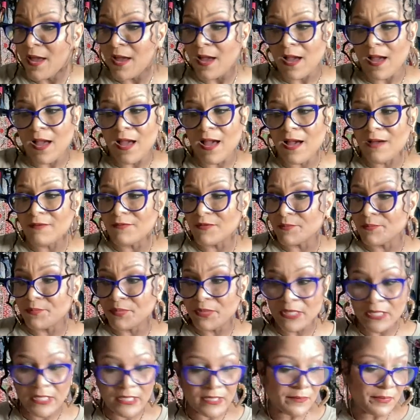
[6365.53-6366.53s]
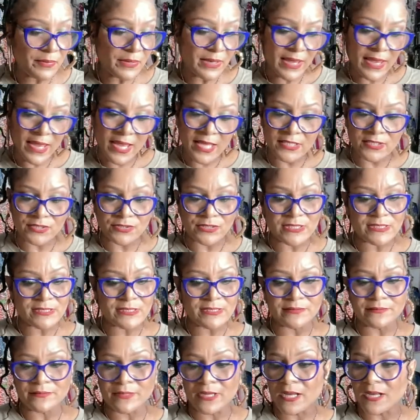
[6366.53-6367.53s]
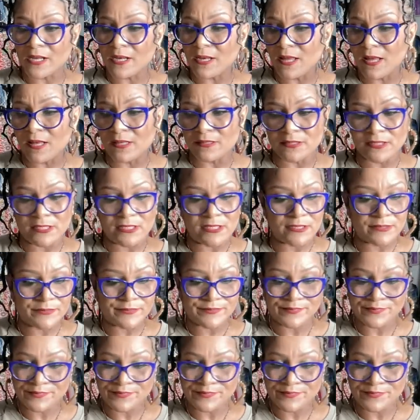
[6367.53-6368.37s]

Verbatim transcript: I have a pink plaid dress in my closet.